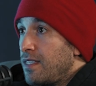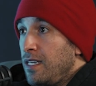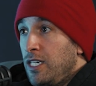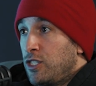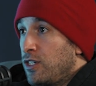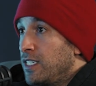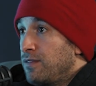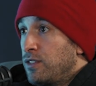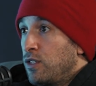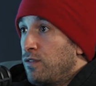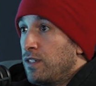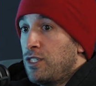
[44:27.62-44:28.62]
It transfers
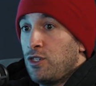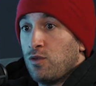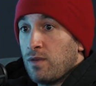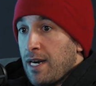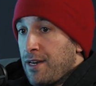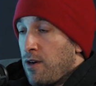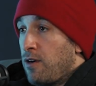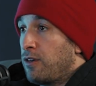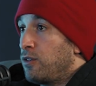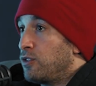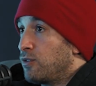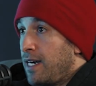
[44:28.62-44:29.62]
over into writing
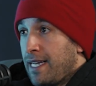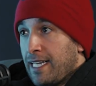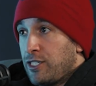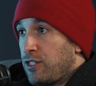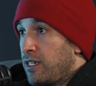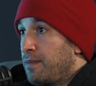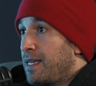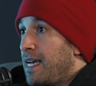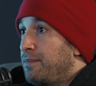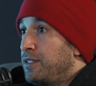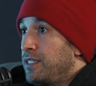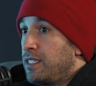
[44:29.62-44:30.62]
articles, writing Instagram
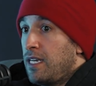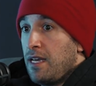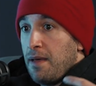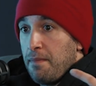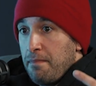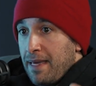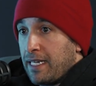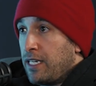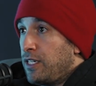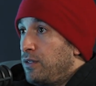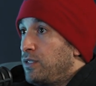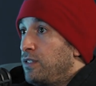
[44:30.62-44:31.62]
captions, making
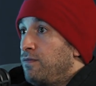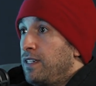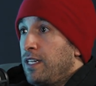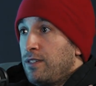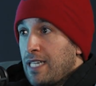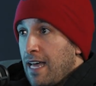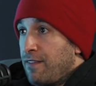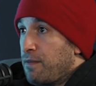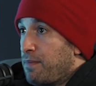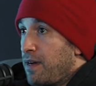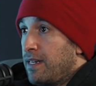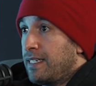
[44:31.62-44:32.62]
YouTube videos, having
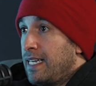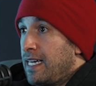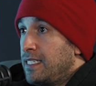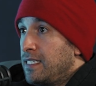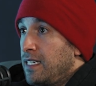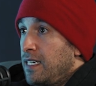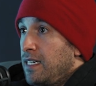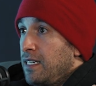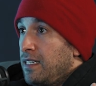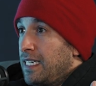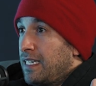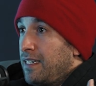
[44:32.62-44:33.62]
podcasts.
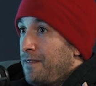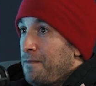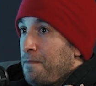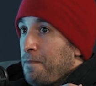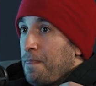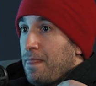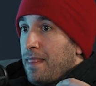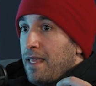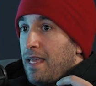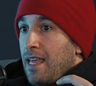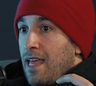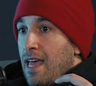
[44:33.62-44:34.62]
Like,
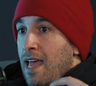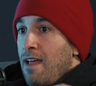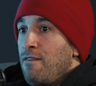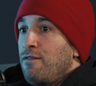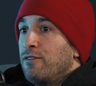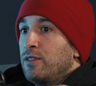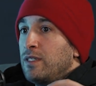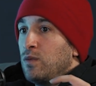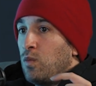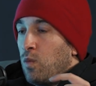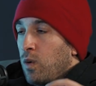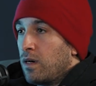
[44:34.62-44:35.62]
every
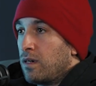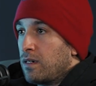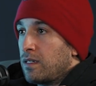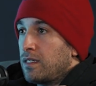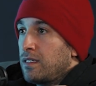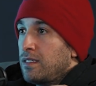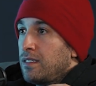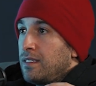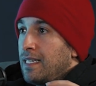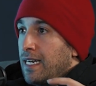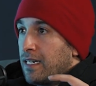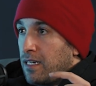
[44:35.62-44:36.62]
word
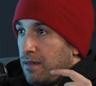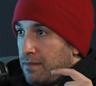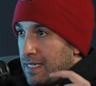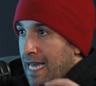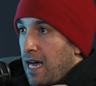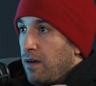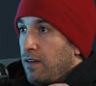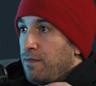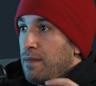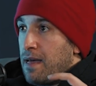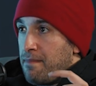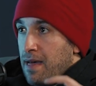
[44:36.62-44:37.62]
that comes out of
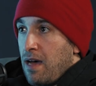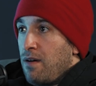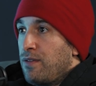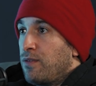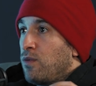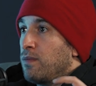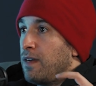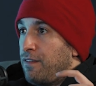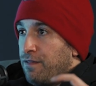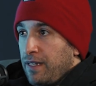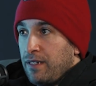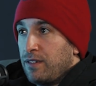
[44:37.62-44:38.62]
my mouth or my
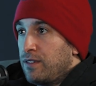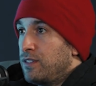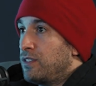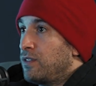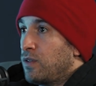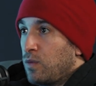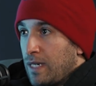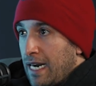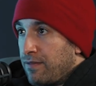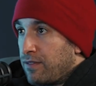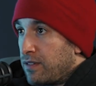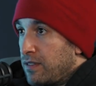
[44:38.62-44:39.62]
fingers or
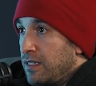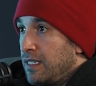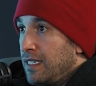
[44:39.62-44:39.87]
whatever,